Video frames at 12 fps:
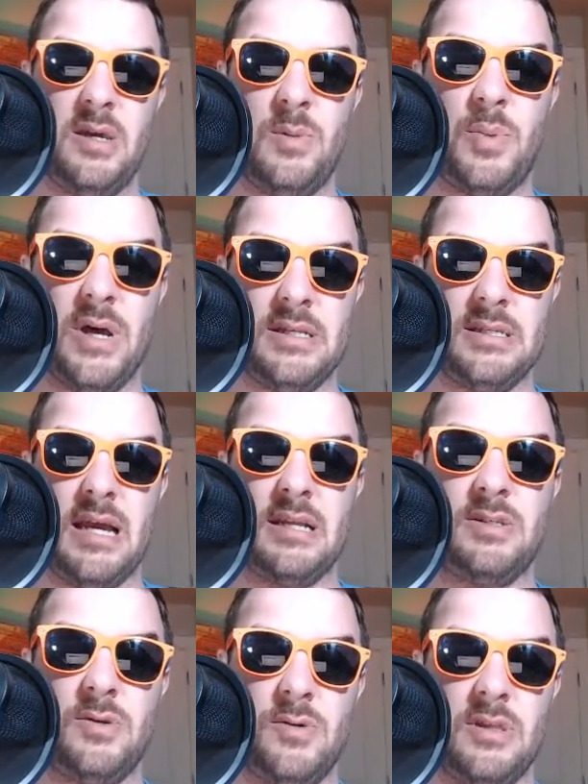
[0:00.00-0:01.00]
but I
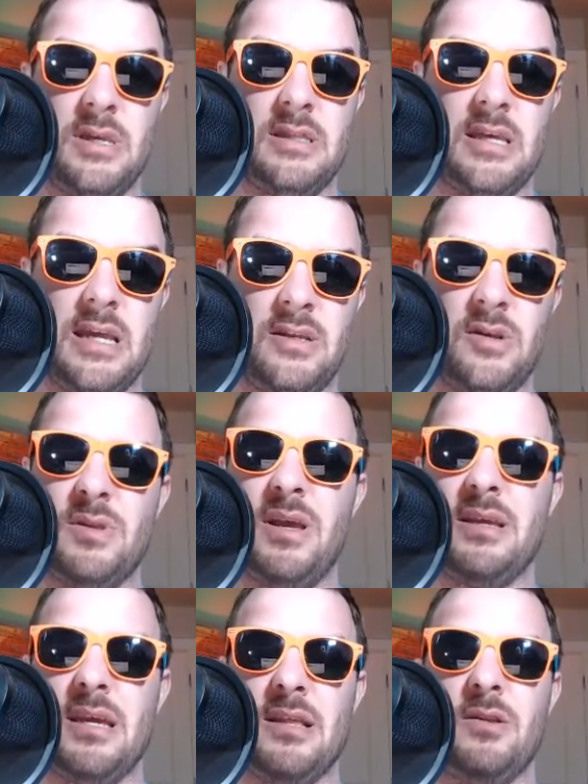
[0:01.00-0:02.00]
do think that,
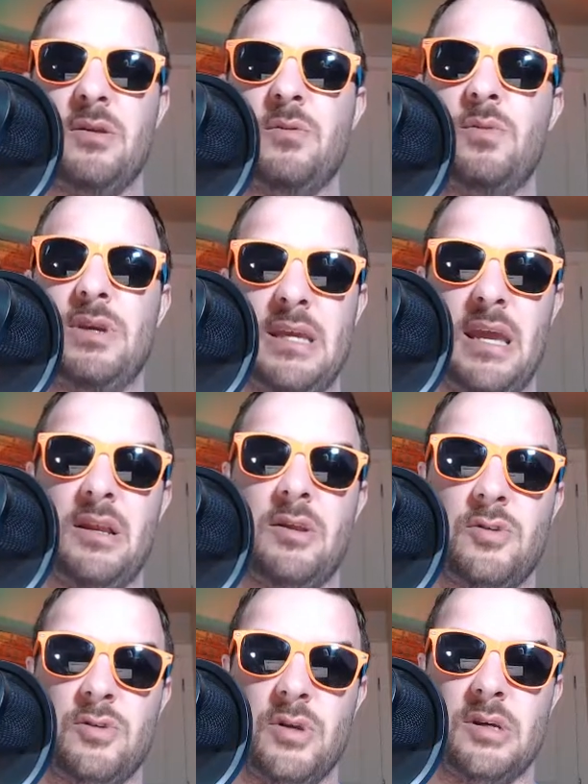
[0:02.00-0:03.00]
again, we
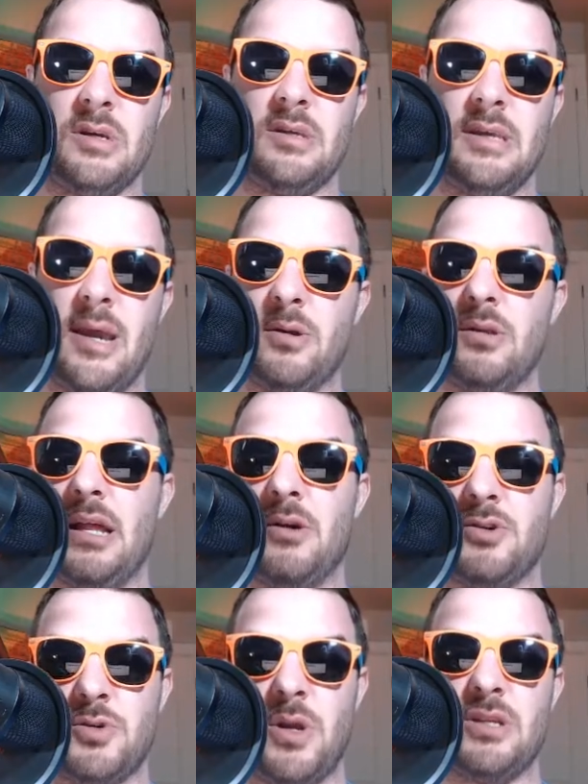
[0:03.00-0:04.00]
can't calculate
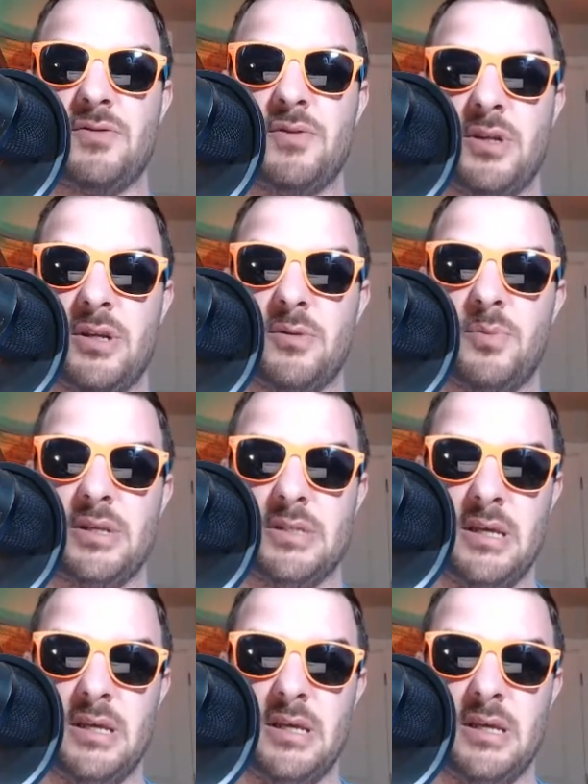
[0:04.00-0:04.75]
out trades for here, but